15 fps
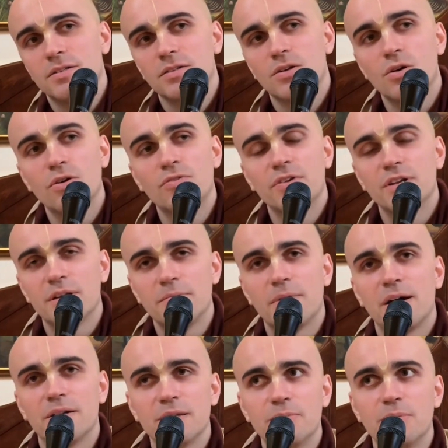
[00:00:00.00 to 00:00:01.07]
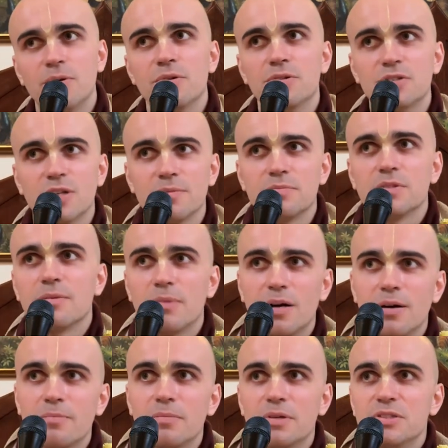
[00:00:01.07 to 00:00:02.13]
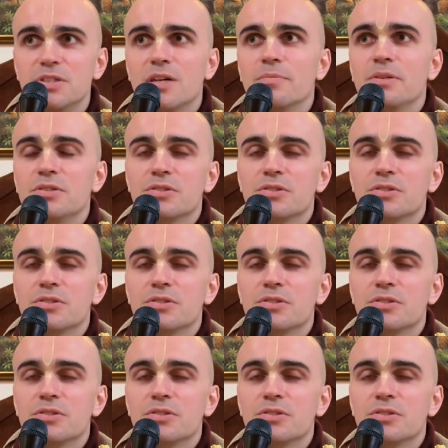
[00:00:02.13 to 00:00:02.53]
govindam adipurusham tamaham bhajami.